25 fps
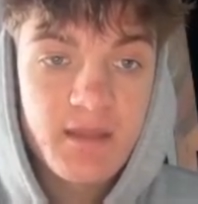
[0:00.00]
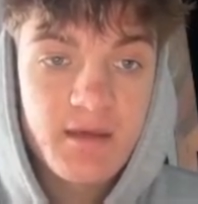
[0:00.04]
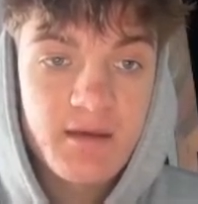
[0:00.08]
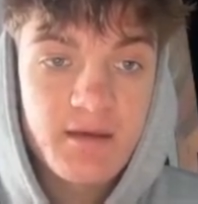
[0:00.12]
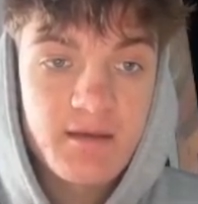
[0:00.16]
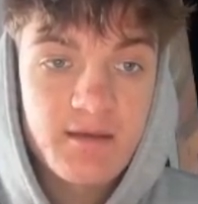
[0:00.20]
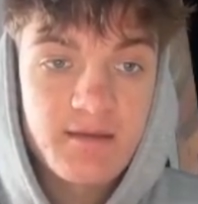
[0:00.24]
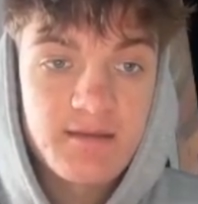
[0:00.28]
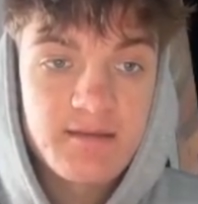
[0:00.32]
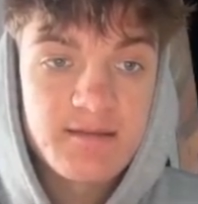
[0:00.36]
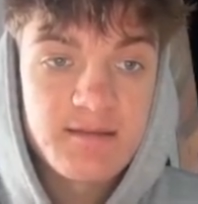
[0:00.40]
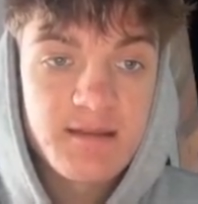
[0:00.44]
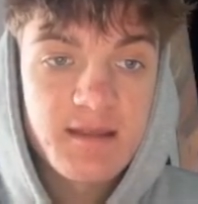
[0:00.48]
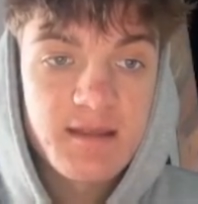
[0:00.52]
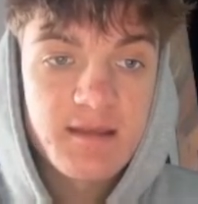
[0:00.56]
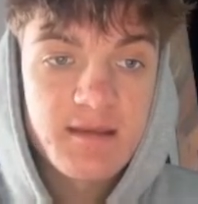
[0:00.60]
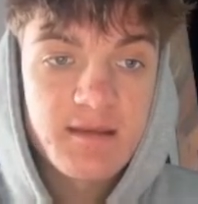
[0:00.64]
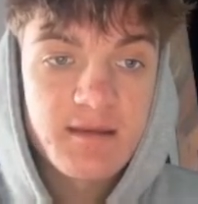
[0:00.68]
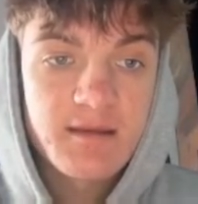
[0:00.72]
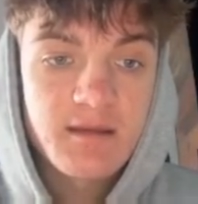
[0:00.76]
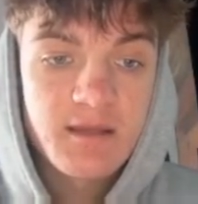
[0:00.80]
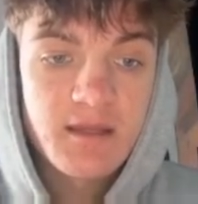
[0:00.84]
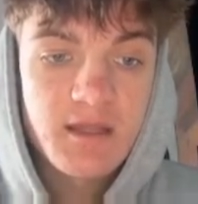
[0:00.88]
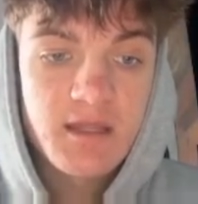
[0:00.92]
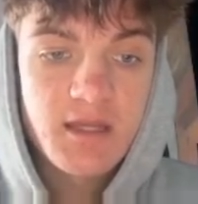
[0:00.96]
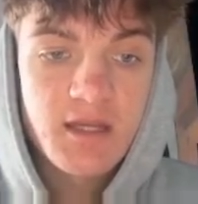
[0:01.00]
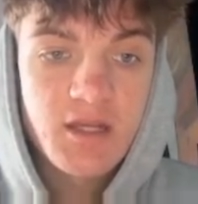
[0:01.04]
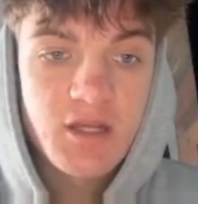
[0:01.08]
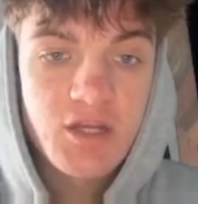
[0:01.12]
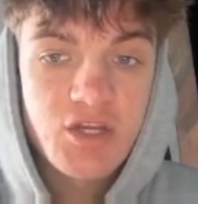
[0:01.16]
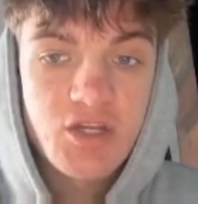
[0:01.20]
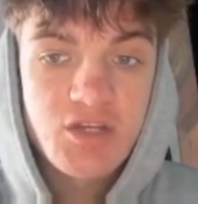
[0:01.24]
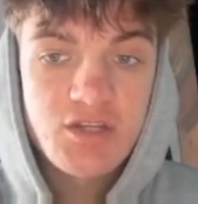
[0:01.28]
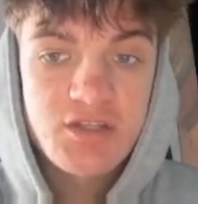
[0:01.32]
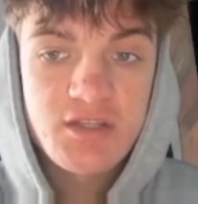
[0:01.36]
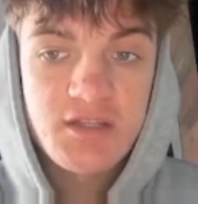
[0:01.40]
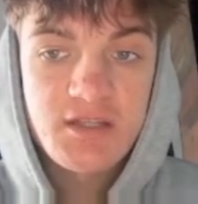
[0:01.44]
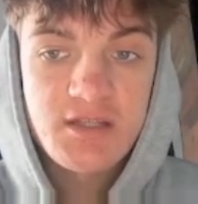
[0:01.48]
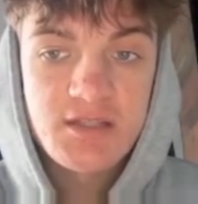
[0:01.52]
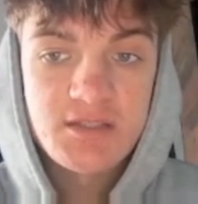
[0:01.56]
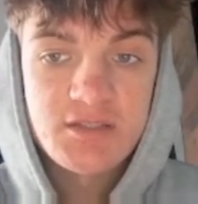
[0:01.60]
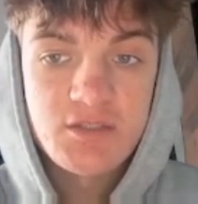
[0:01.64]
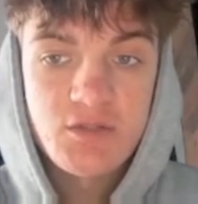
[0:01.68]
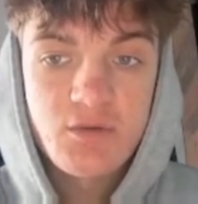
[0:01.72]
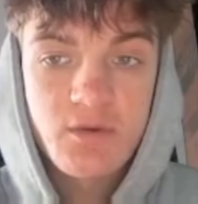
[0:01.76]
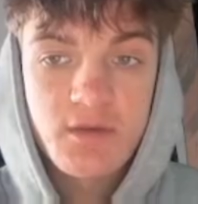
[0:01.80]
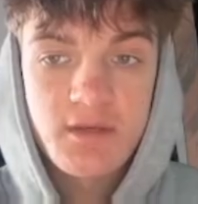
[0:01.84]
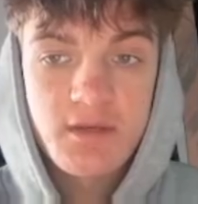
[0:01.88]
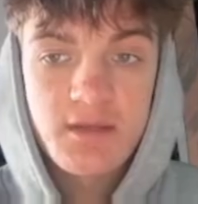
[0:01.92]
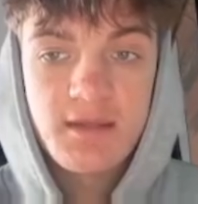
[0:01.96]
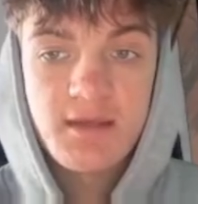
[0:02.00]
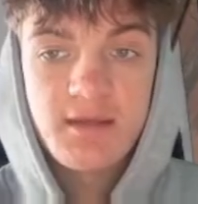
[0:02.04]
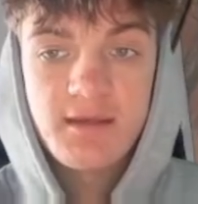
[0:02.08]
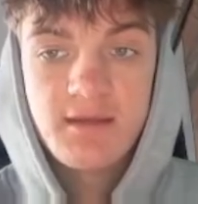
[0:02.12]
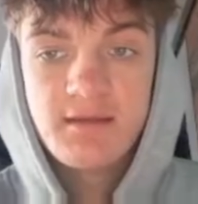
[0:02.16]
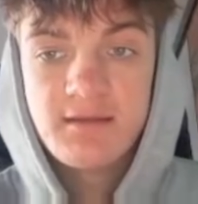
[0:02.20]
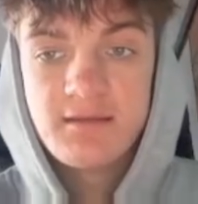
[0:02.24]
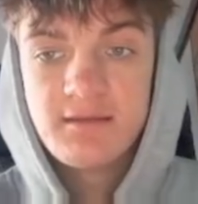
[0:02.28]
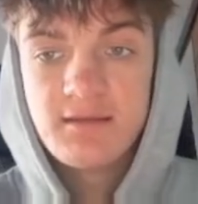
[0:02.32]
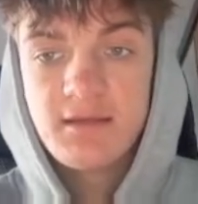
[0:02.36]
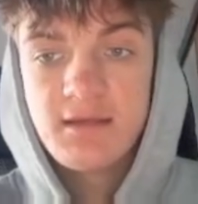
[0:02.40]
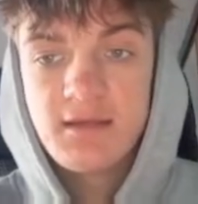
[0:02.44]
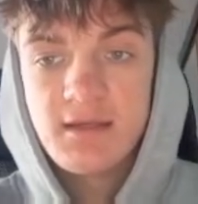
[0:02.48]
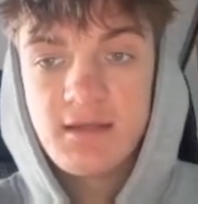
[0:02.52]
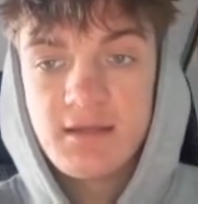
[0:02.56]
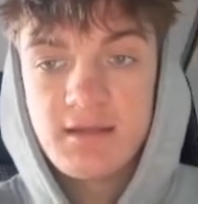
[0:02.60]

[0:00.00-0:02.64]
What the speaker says: Understanding it is quite easy.